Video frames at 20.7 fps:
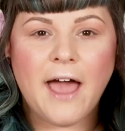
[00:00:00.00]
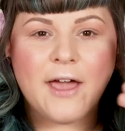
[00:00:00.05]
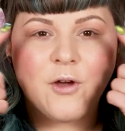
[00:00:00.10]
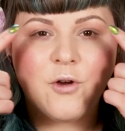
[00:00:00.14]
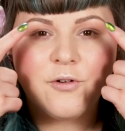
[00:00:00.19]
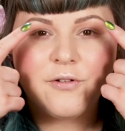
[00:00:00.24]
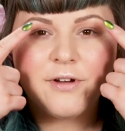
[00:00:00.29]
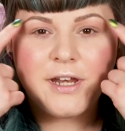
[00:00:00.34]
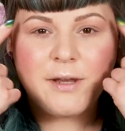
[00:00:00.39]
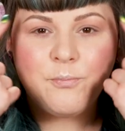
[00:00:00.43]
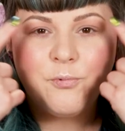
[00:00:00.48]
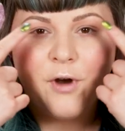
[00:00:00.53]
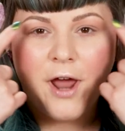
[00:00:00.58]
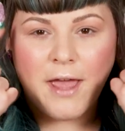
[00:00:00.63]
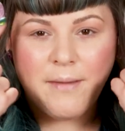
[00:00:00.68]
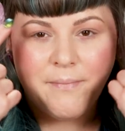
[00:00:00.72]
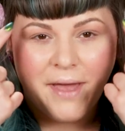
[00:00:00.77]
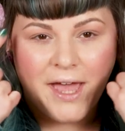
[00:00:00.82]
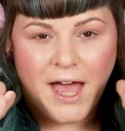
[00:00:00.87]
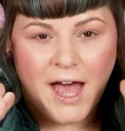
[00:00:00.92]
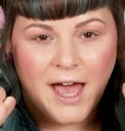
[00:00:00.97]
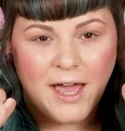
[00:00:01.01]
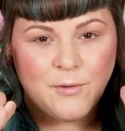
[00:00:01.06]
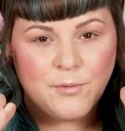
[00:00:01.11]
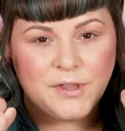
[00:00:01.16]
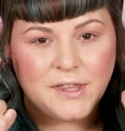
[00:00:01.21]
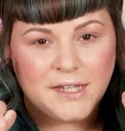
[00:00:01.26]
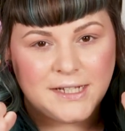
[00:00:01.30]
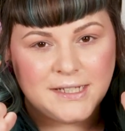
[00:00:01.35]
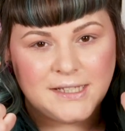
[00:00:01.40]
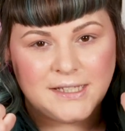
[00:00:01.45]
I already primed my eye
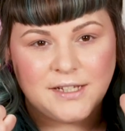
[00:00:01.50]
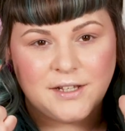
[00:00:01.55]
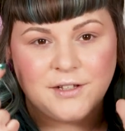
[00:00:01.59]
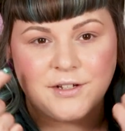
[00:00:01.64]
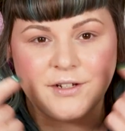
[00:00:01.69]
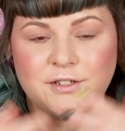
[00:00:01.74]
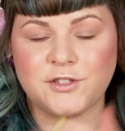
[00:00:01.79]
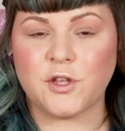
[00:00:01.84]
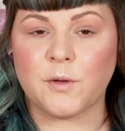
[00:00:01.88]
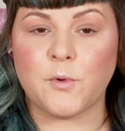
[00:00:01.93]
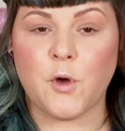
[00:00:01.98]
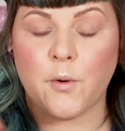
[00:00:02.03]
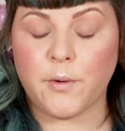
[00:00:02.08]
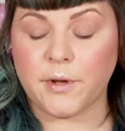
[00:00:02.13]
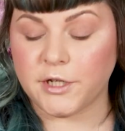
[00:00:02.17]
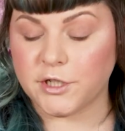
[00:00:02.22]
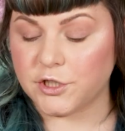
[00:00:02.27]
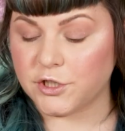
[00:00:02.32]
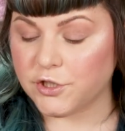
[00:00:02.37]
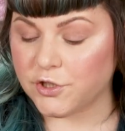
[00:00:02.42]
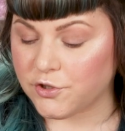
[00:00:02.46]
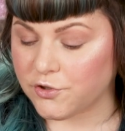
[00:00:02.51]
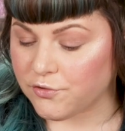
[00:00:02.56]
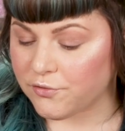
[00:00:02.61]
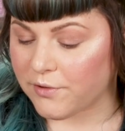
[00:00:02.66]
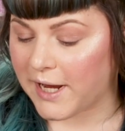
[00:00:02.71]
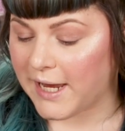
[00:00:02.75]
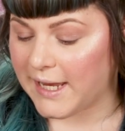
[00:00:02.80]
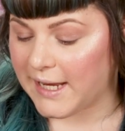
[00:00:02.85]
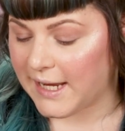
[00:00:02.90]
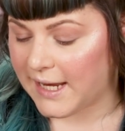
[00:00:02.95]
with concealer, so I'm going
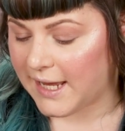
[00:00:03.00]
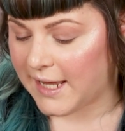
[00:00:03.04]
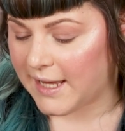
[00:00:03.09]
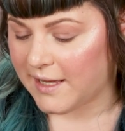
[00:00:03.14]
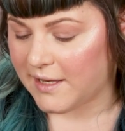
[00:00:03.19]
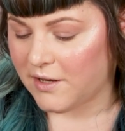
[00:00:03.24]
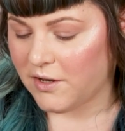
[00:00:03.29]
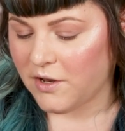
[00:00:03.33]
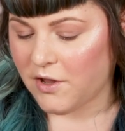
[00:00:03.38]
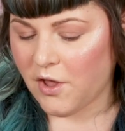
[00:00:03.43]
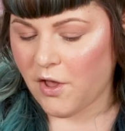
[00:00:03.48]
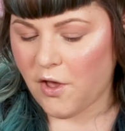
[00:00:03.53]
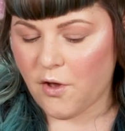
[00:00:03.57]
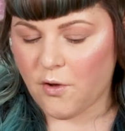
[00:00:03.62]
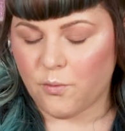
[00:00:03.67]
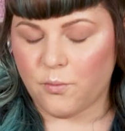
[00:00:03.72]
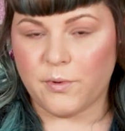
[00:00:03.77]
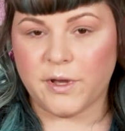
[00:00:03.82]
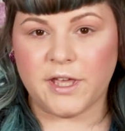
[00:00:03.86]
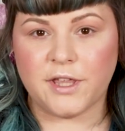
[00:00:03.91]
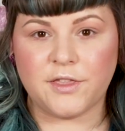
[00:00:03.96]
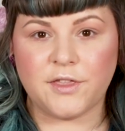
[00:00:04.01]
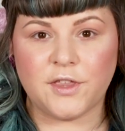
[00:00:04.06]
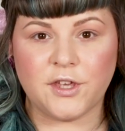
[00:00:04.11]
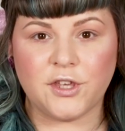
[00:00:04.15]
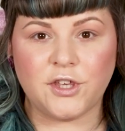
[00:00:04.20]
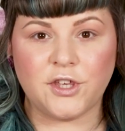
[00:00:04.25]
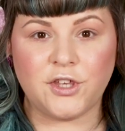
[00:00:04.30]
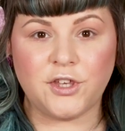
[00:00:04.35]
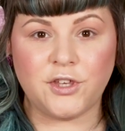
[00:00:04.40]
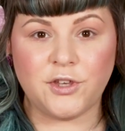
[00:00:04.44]
straight in with
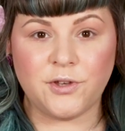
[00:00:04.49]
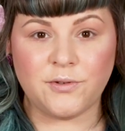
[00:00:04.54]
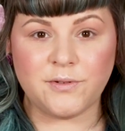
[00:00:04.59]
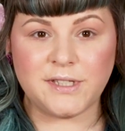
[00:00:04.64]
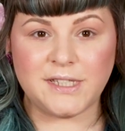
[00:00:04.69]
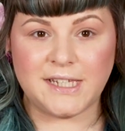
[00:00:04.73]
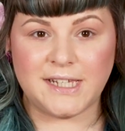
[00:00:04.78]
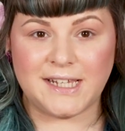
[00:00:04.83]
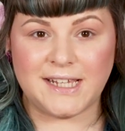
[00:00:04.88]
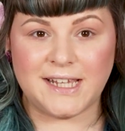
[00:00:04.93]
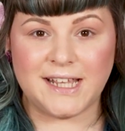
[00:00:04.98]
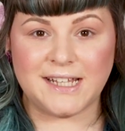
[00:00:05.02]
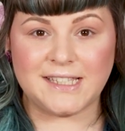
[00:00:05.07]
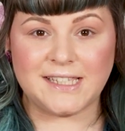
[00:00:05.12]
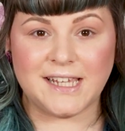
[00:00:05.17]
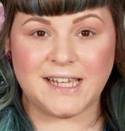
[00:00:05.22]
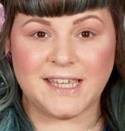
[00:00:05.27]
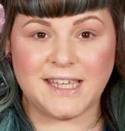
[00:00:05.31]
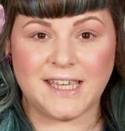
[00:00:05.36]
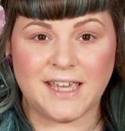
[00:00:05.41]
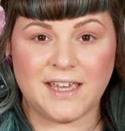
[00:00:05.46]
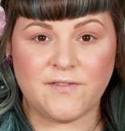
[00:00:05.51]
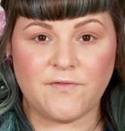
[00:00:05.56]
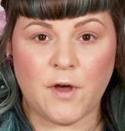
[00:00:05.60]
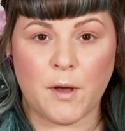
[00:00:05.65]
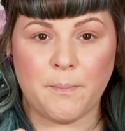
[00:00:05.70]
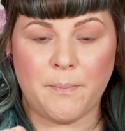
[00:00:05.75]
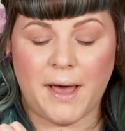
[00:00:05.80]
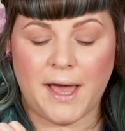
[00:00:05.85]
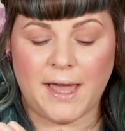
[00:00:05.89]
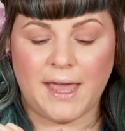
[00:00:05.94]
QT to give
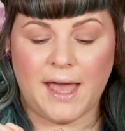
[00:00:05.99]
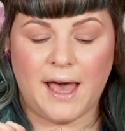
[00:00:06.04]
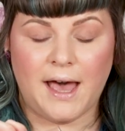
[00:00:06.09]
my